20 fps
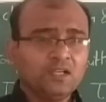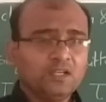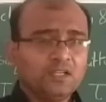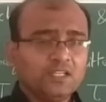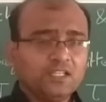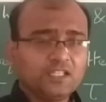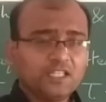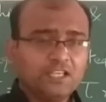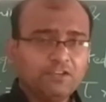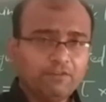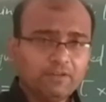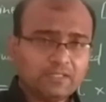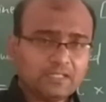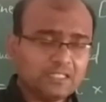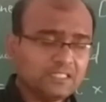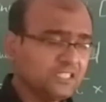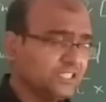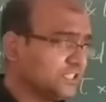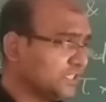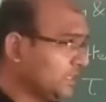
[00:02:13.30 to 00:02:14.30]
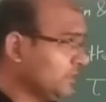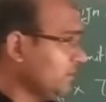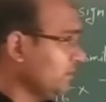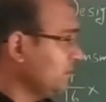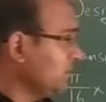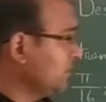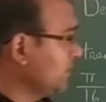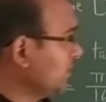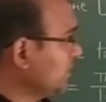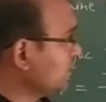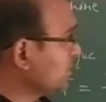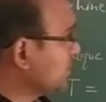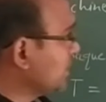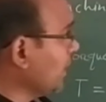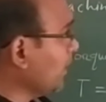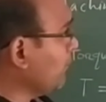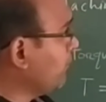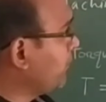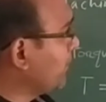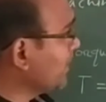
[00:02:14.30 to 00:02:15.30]
In given condition,
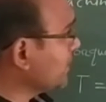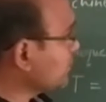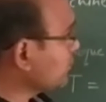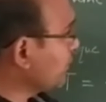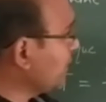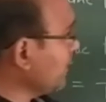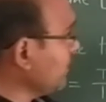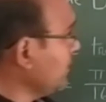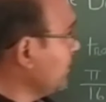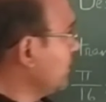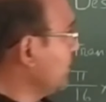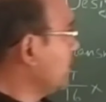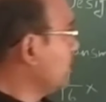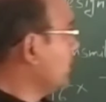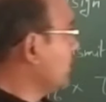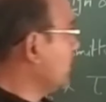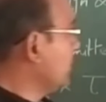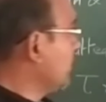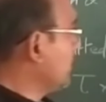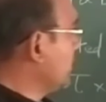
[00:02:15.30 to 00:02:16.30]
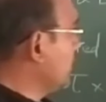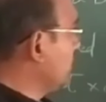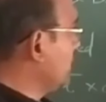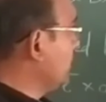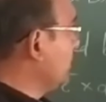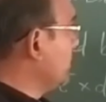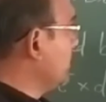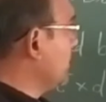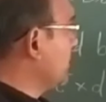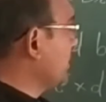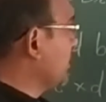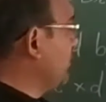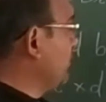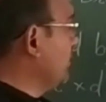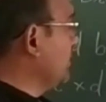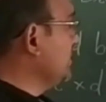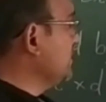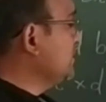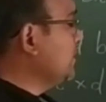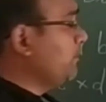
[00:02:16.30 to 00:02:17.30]
check first one.
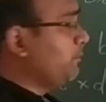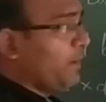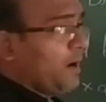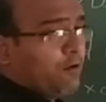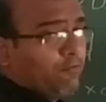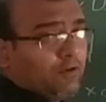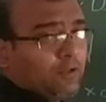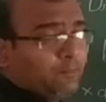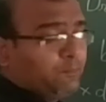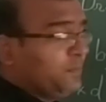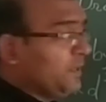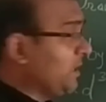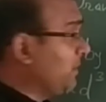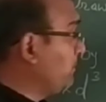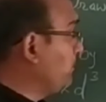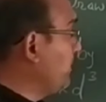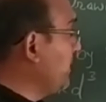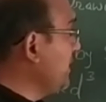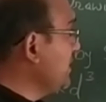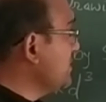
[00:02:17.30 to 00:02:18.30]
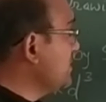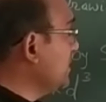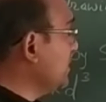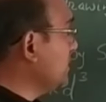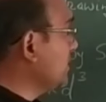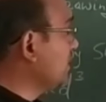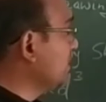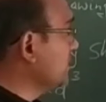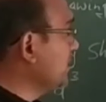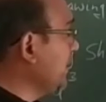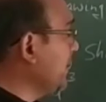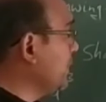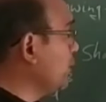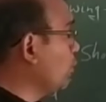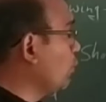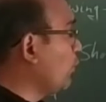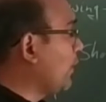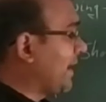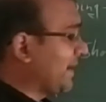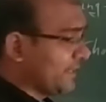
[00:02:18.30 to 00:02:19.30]
Given is the power P. P is the 30
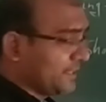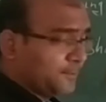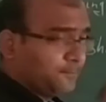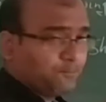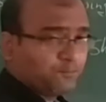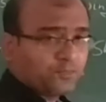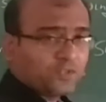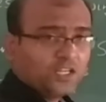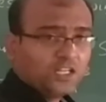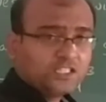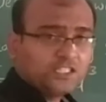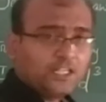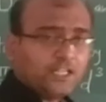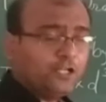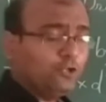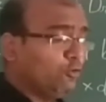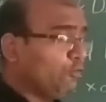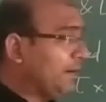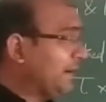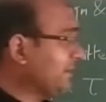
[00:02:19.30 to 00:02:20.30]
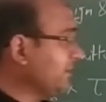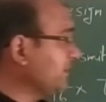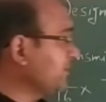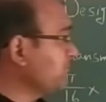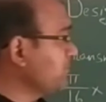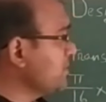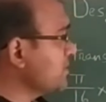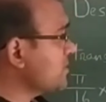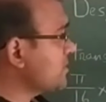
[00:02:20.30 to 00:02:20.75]
kilowatt. 30 kilowatt, it means